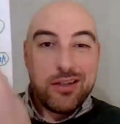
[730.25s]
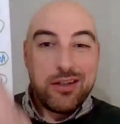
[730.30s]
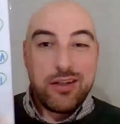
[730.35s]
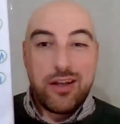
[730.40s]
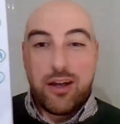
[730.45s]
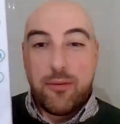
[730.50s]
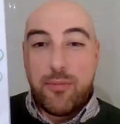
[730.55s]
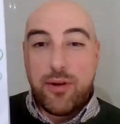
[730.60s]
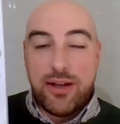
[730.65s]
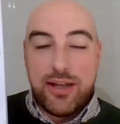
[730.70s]

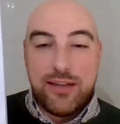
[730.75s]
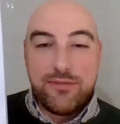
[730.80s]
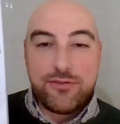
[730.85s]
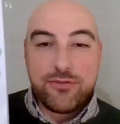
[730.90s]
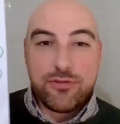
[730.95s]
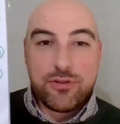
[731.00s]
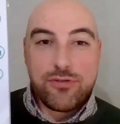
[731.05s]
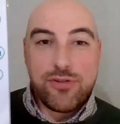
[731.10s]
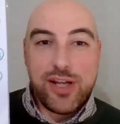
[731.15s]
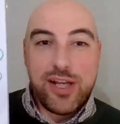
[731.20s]
I might live to
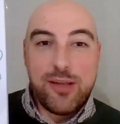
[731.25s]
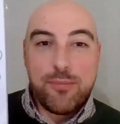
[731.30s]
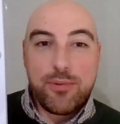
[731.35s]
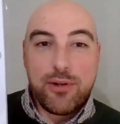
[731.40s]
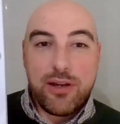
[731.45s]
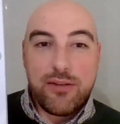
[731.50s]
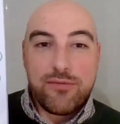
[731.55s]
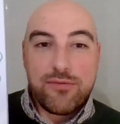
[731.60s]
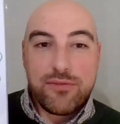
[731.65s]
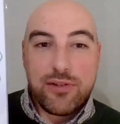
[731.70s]
regret it,
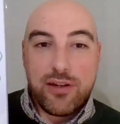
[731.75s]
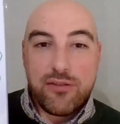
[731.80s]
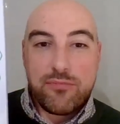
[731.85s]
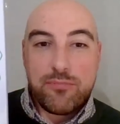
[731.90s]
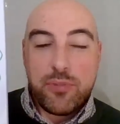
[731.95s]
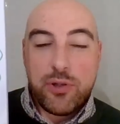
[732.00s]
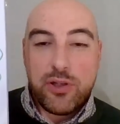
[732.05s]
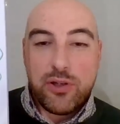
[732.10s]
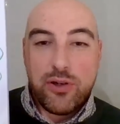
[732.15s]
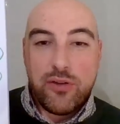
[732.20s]
but I've
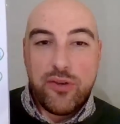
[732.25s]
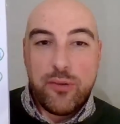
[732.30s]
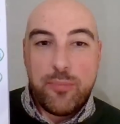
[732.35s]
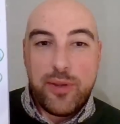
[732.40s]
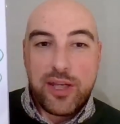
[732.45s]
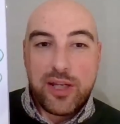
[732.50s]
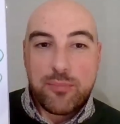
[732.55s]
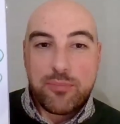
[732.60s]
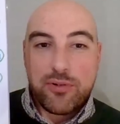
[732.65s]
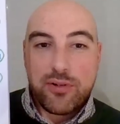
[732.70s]
put it on the
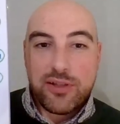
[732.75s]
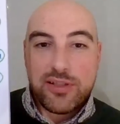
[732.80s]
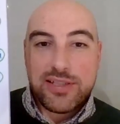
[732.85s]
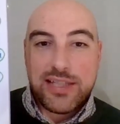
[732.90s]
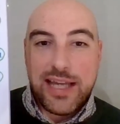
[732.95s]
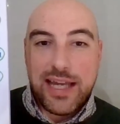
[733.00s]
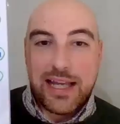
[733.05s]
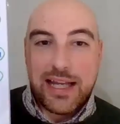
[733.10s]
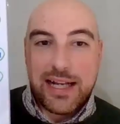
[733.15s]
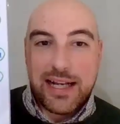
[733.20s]
bigger price,
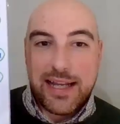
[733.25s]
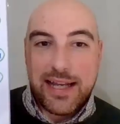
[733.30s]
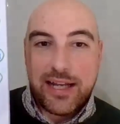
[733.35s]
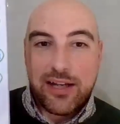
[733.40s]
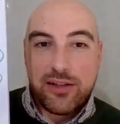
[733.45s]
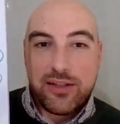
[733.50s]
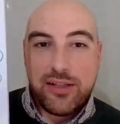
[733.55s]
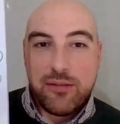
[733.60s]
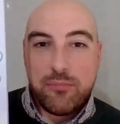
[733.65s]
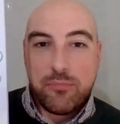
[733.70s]
Get a Clan. I
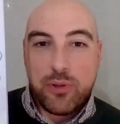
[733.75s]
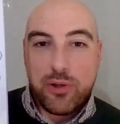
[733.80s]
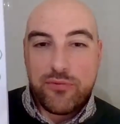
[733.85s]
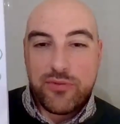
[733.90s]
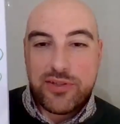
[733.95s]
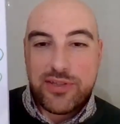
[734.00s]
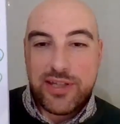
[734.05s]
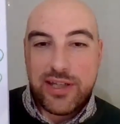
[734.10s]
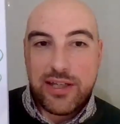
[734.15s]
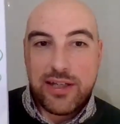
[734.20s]
didn't bother
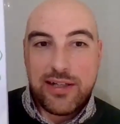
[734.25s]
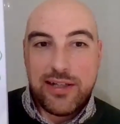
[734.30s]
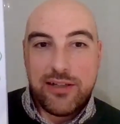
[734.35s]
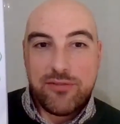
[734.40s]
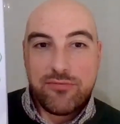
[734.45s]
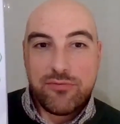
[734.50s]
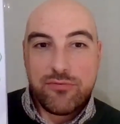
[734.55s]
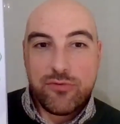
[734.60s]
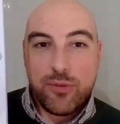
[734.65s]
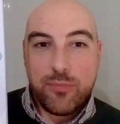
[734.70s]

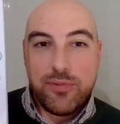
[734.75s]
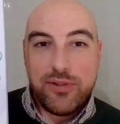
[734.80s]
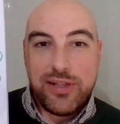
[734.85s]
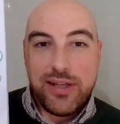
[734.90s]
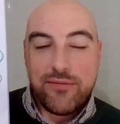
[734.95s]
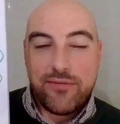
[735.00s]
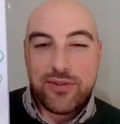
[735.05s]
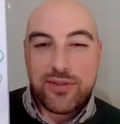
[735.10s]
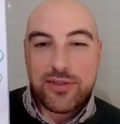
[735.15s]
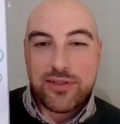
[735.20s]
singling Robin
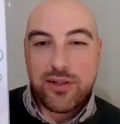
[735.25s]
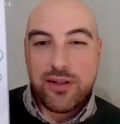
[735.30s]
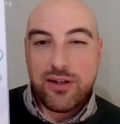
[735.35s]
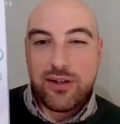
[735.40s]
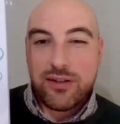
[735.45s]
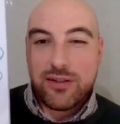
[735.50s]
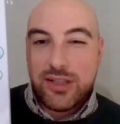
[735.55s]
Devon Star.